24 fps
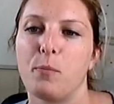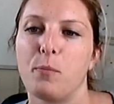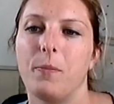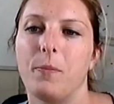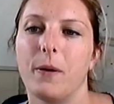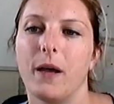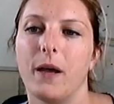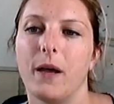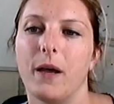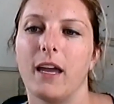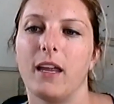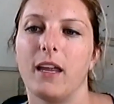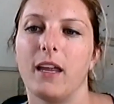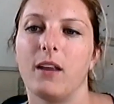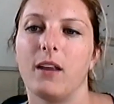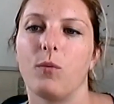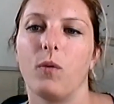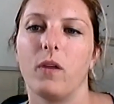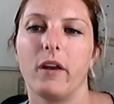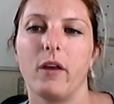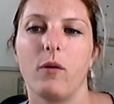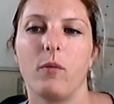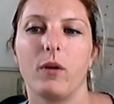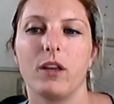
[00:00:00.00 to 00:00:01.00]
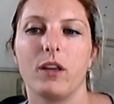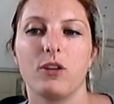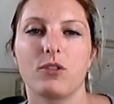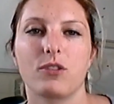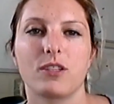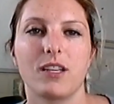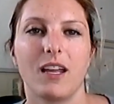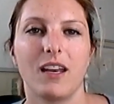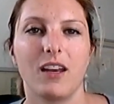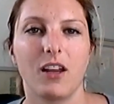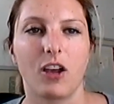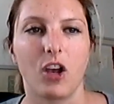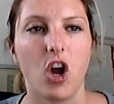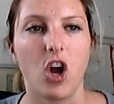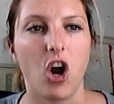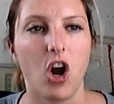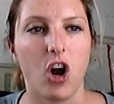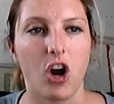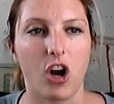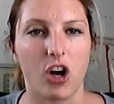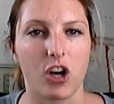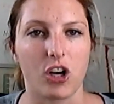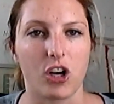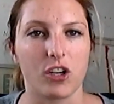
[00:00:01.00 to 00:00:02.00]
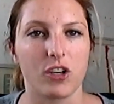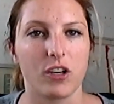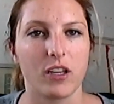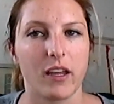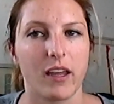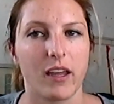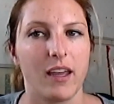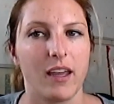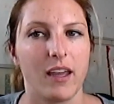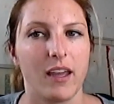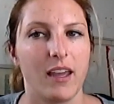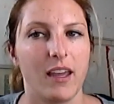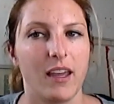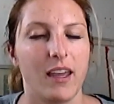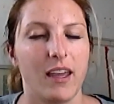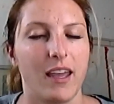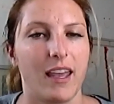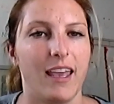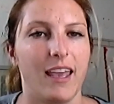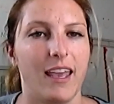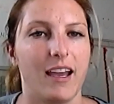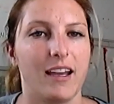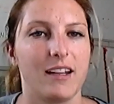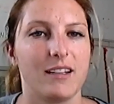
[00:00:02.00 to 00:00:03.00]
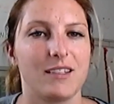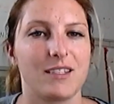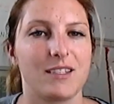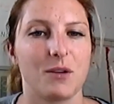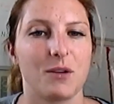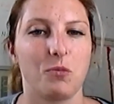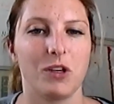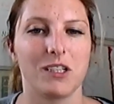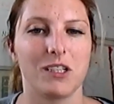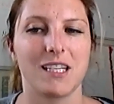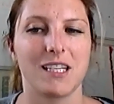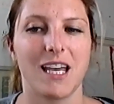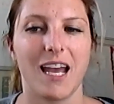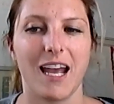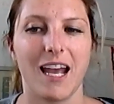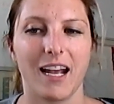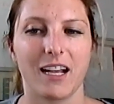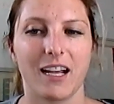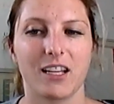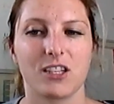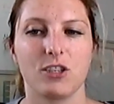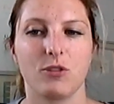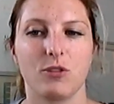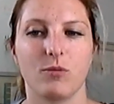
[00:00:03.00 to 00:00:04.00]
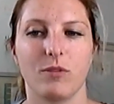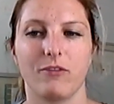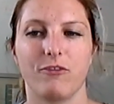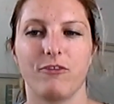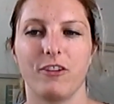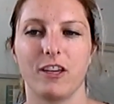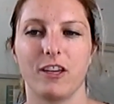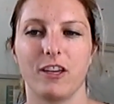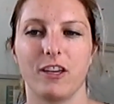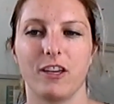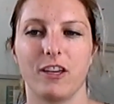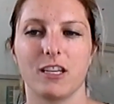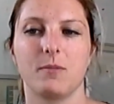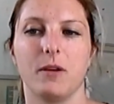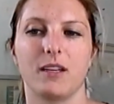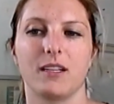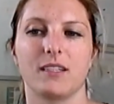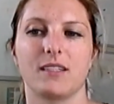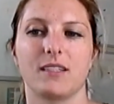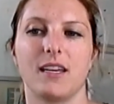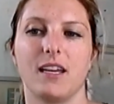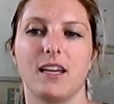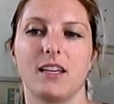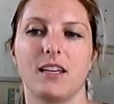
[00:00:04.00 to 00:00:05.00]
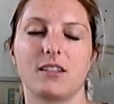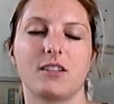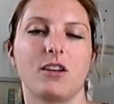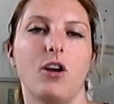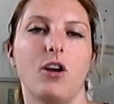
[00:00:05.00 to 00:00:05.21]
But, when you send a card and someone tags you in Facebook and says,